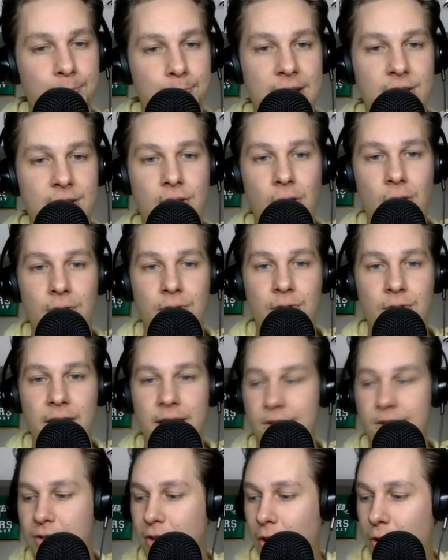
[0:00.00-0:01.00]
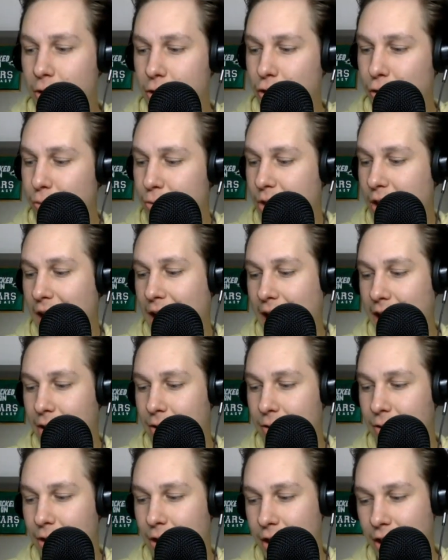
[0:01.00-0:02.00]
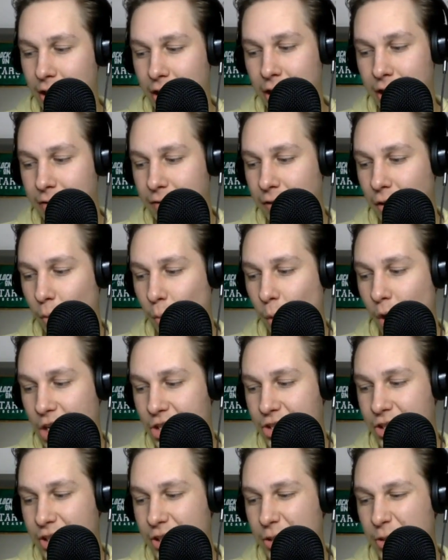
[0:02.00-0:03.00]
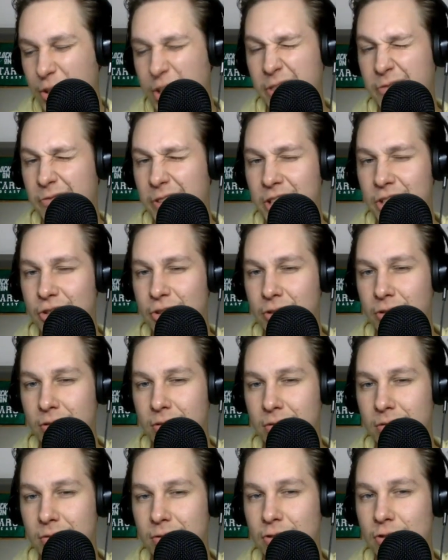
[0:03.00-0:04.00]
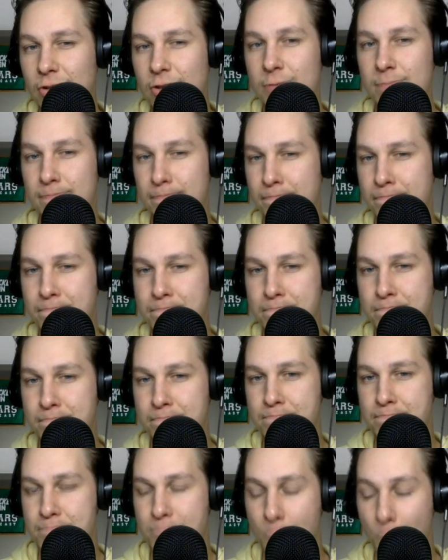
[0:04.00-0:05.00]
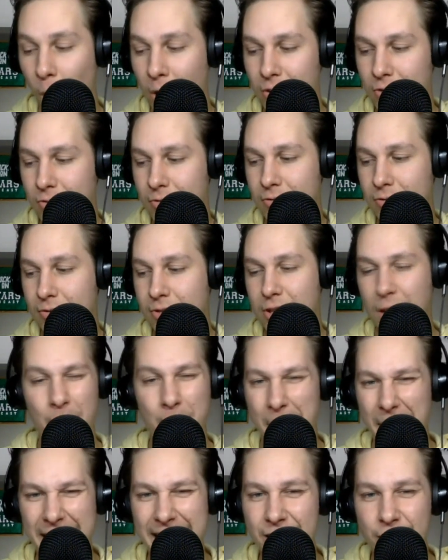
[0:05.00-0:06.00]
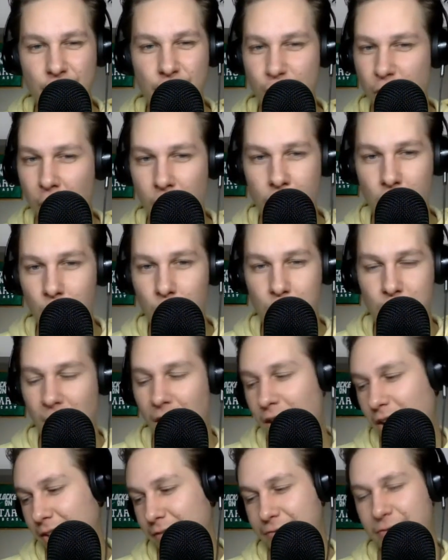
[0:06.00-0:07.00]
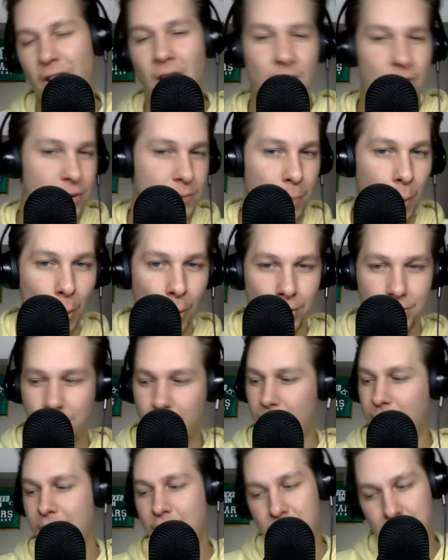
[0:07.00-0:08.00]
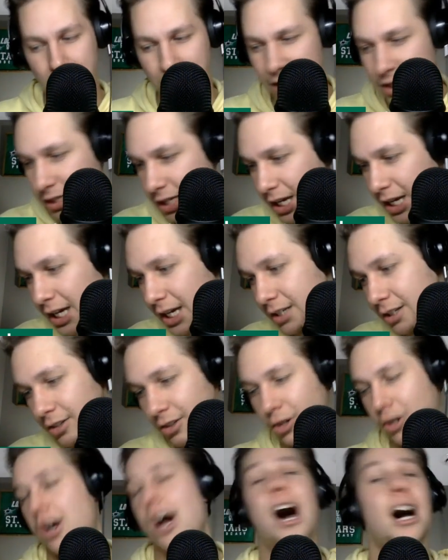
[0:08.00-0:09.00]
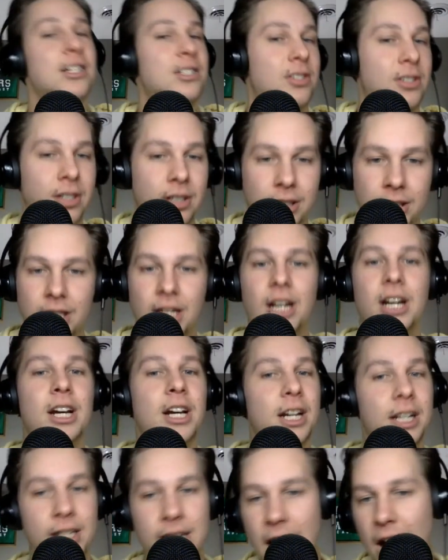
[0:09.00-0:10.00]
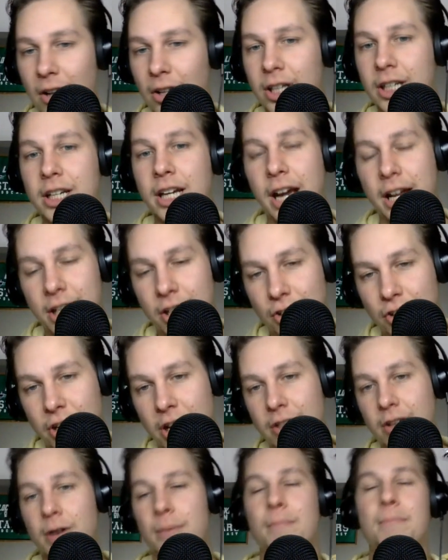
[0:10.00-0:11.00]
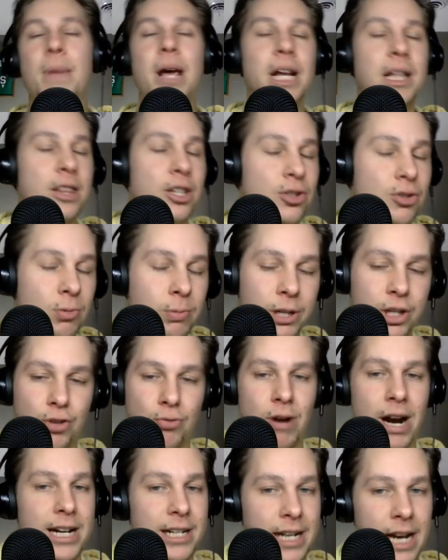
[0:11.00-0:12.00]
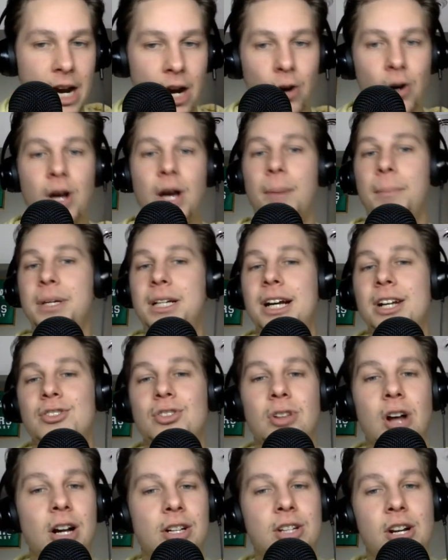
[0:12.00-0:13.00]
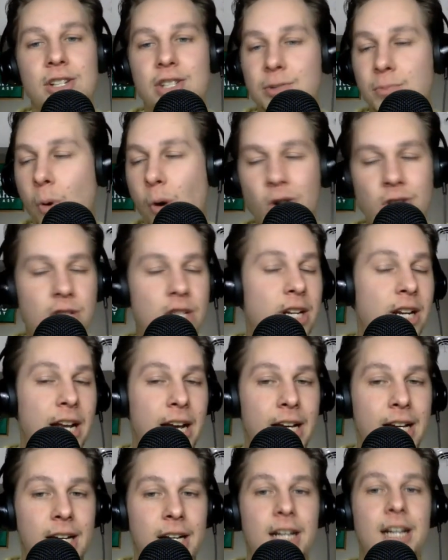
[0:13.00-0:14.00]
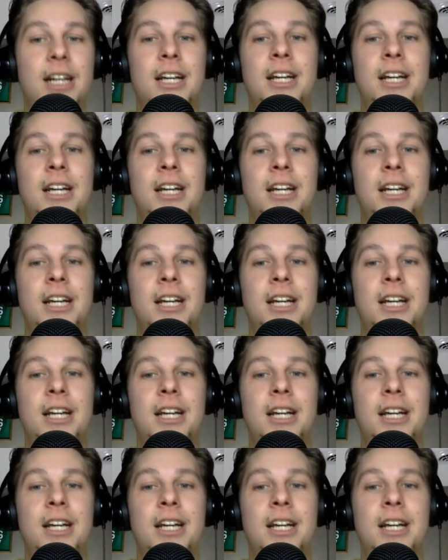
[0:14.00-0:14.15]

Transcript: Hey, Stars fans, are you tired of watching your conventional sport debate shows on Fox Sports or ESPN, and they're constantly yelling at each other? Make the switch right now, because Locked On Sports Today